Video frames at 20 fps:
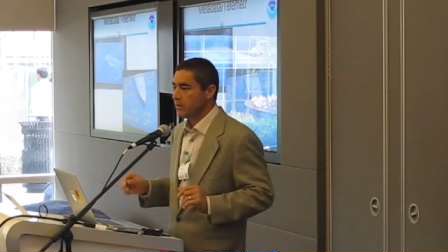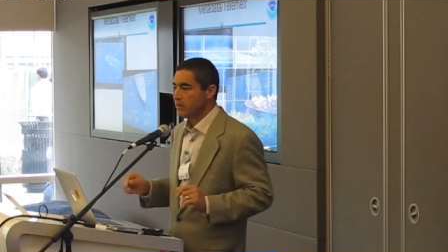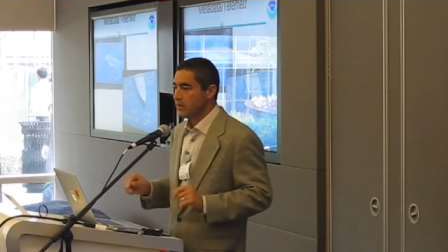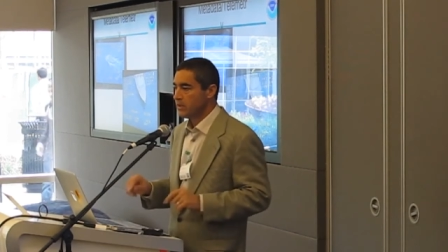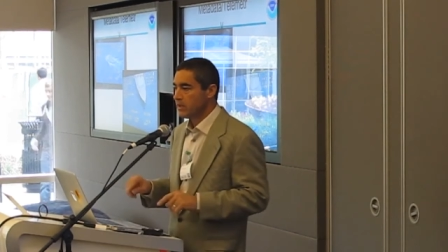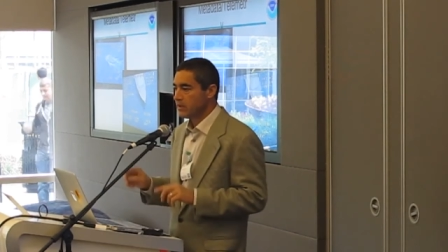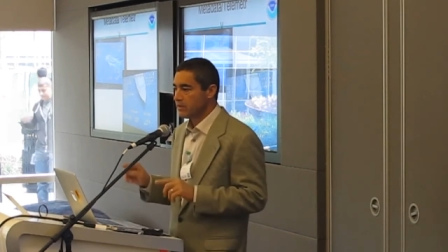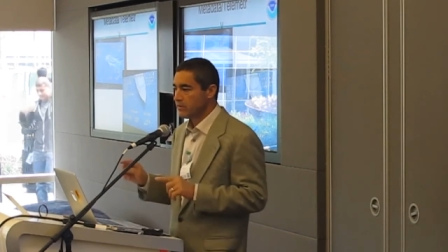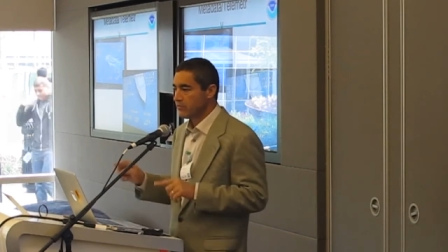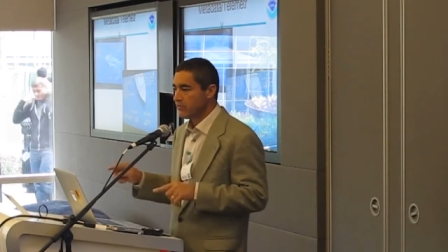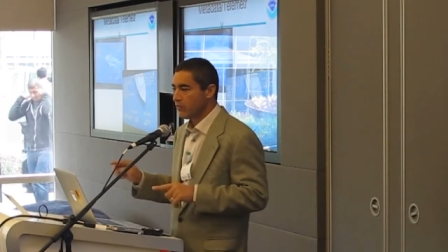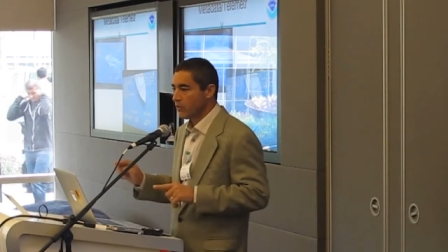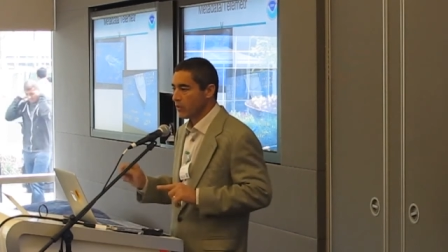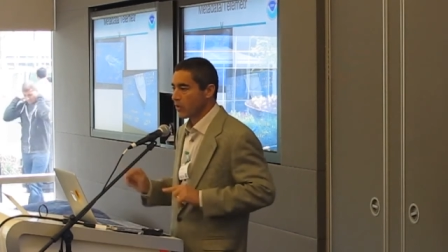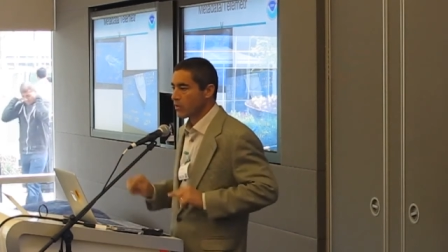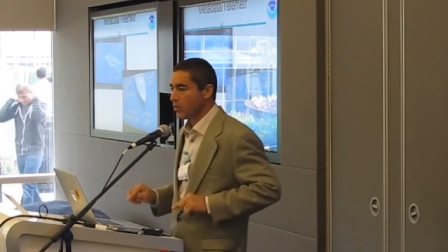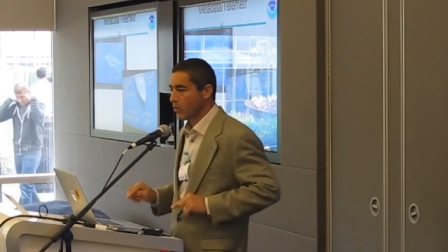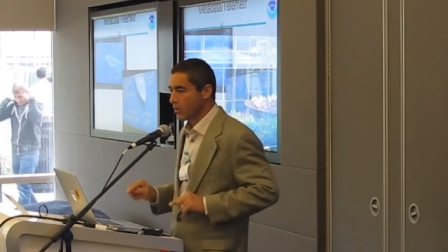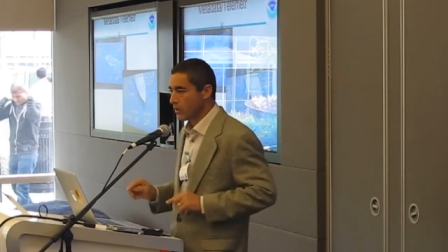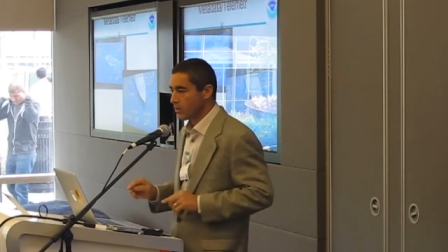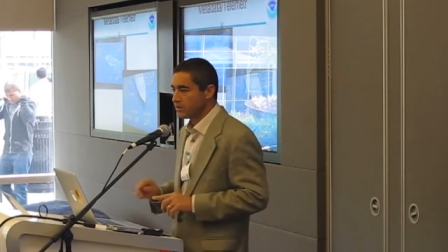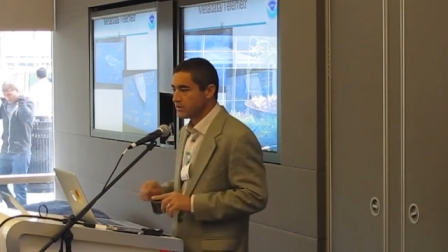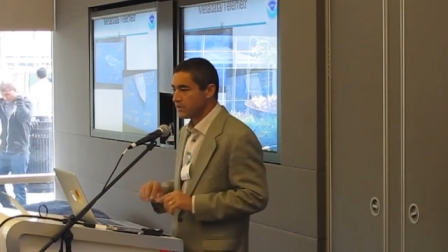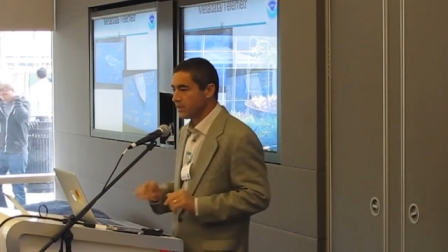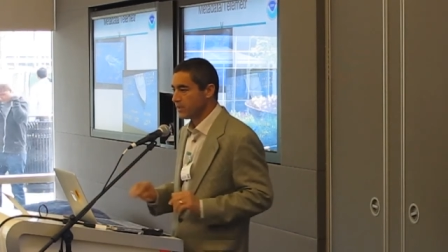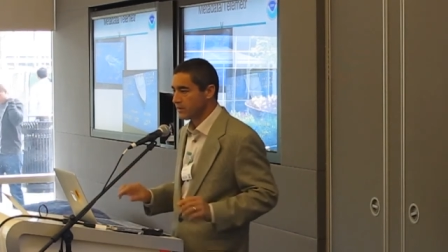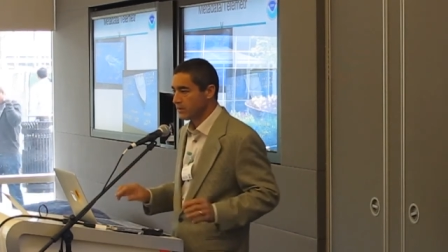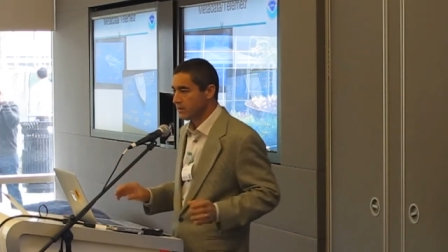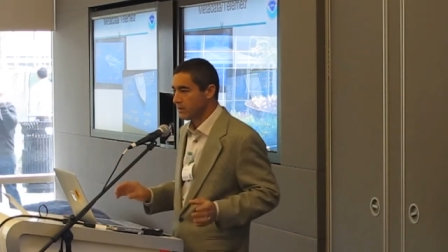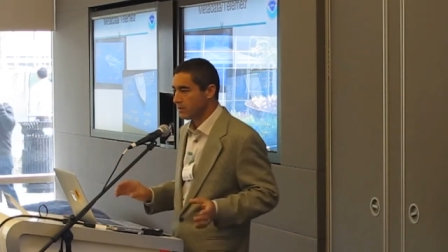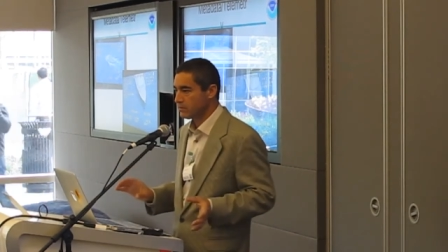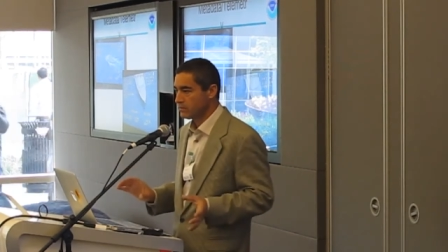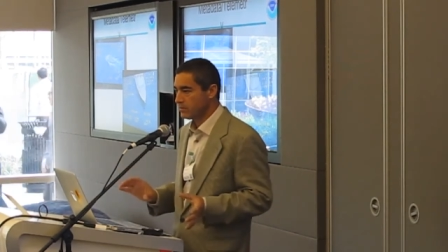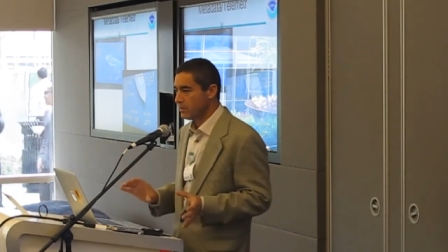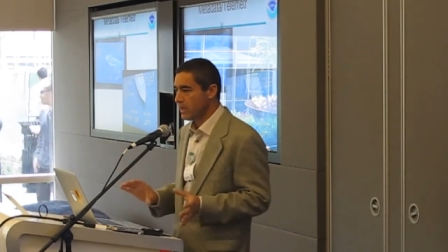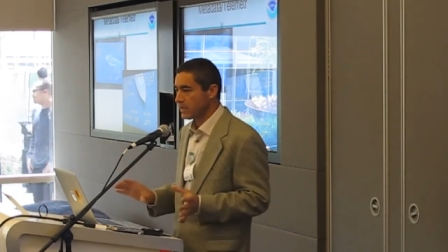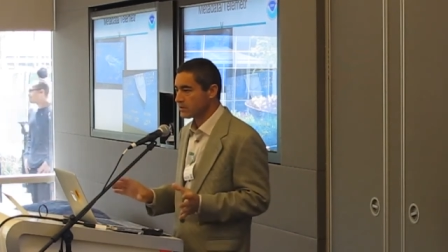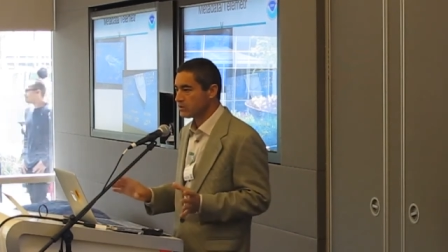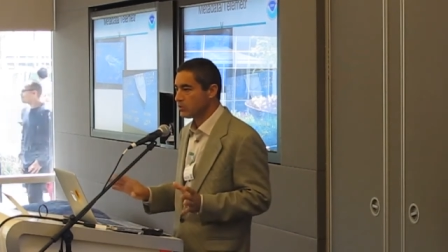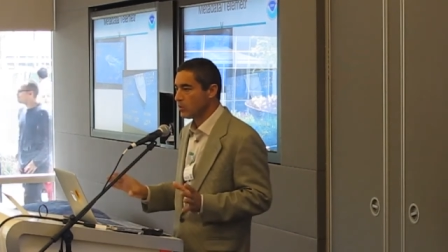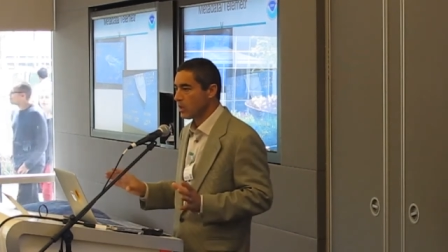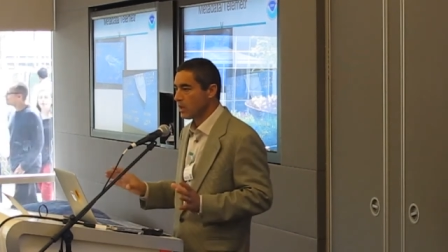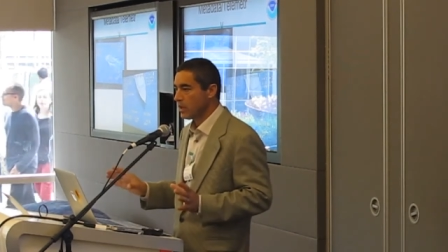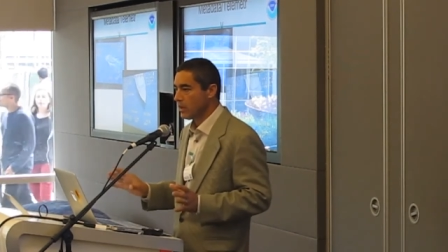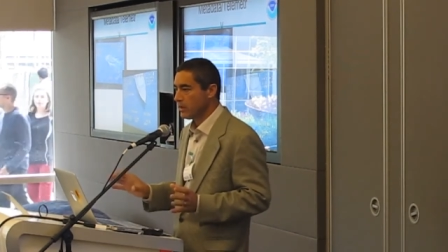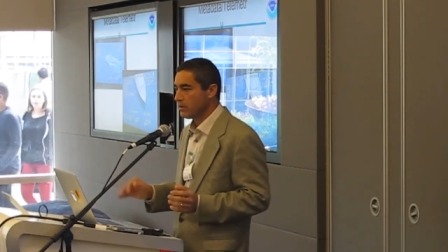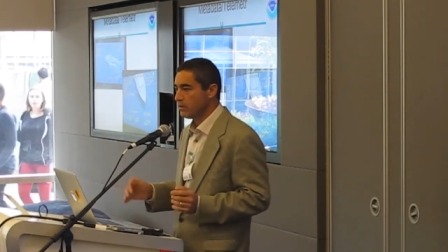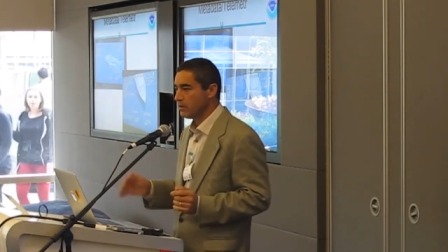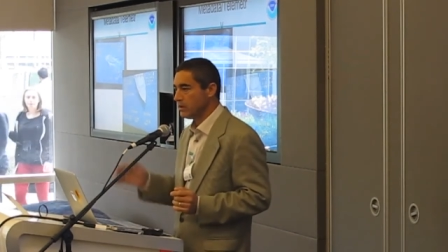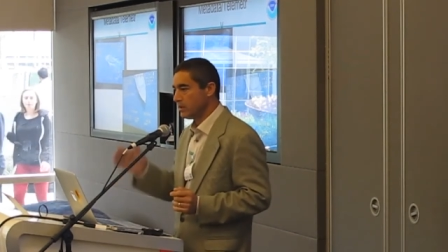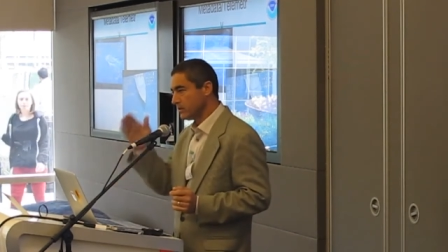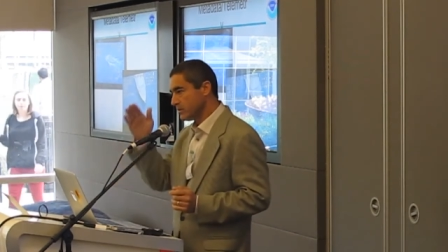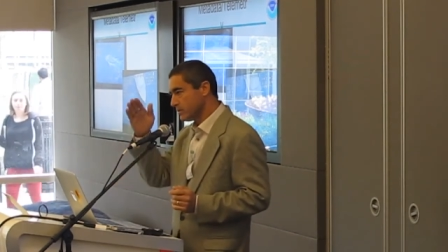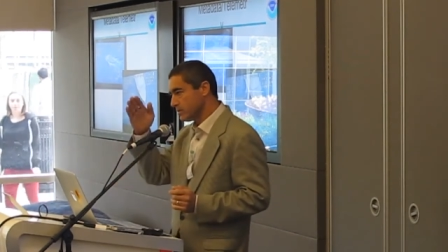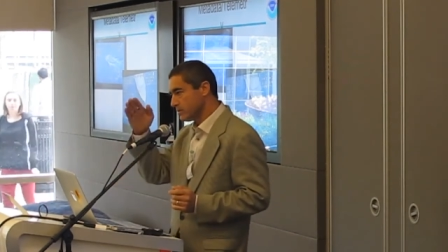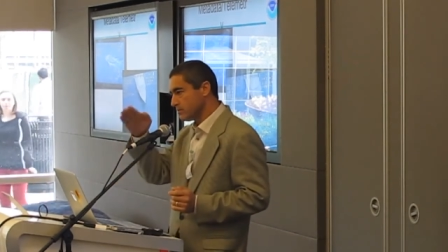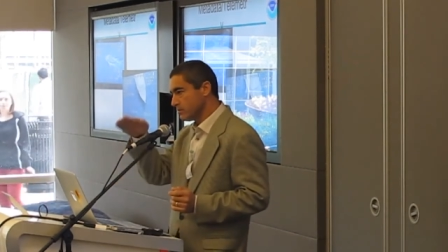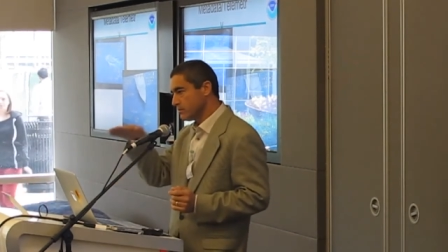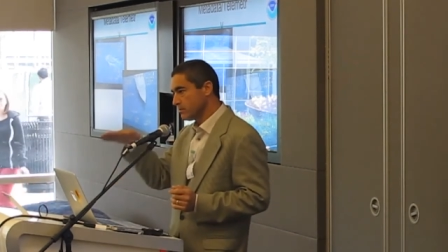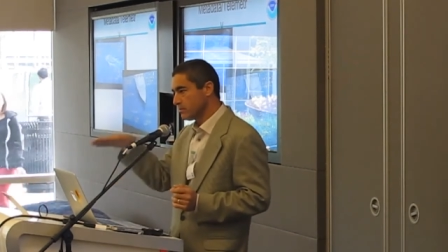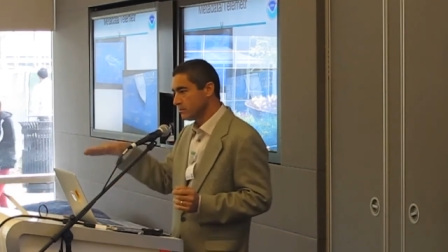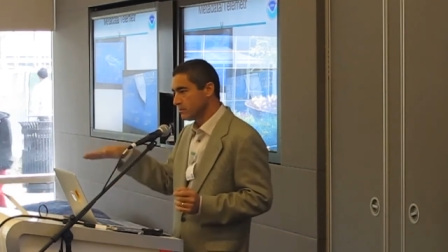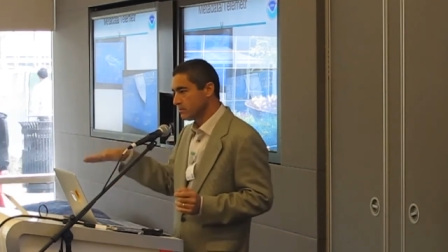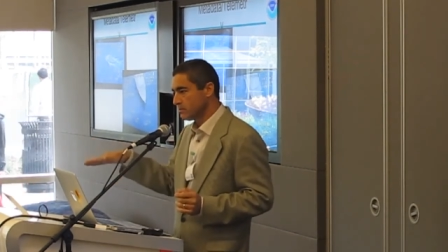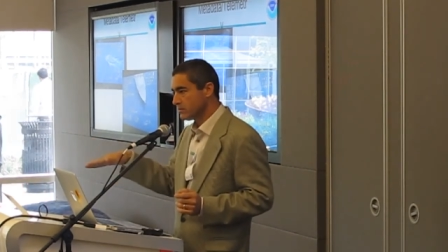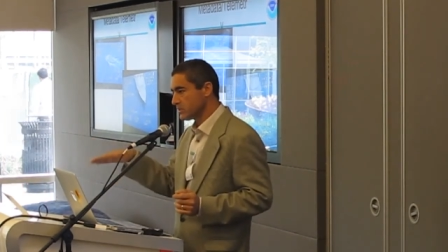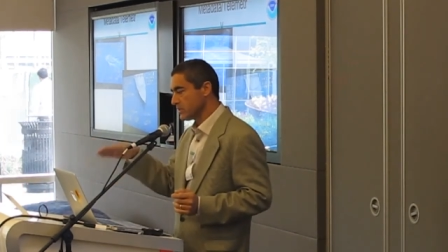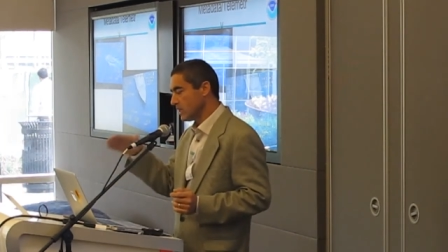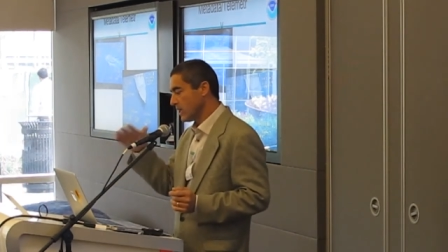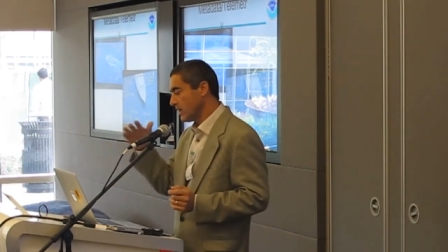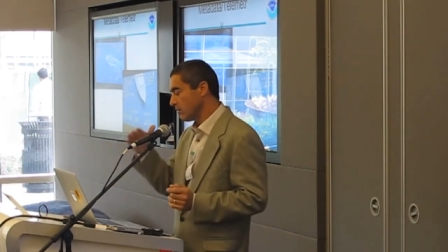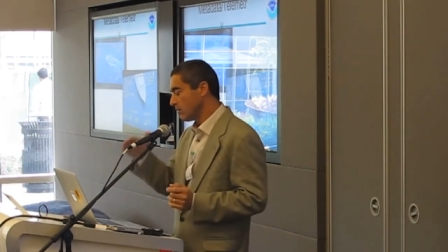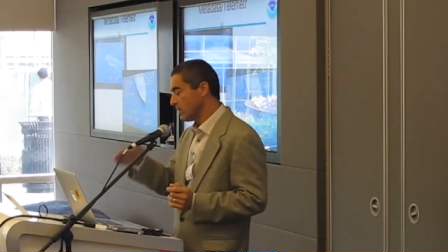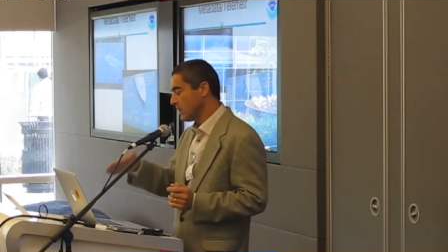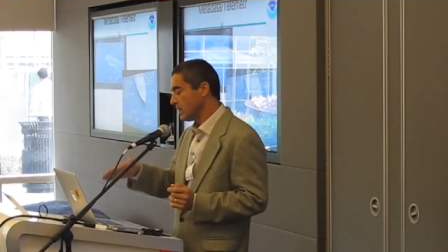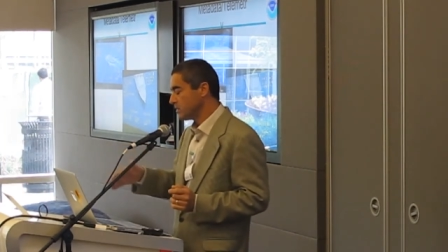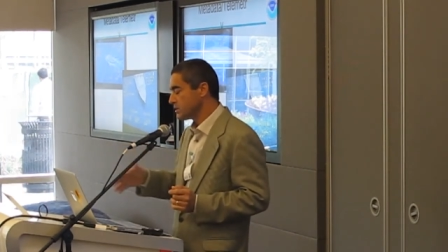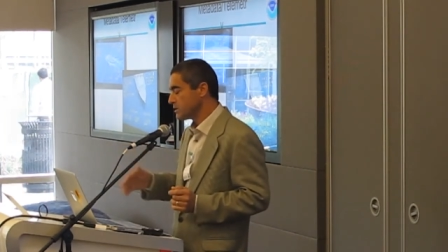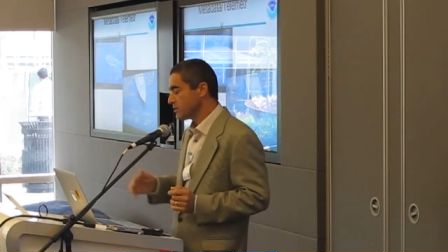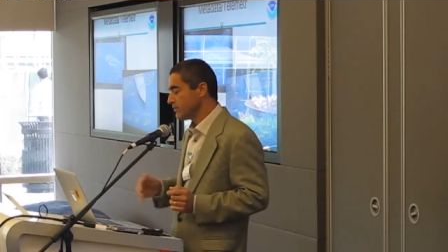You get the four corners. You get their X, Y. You get slant range.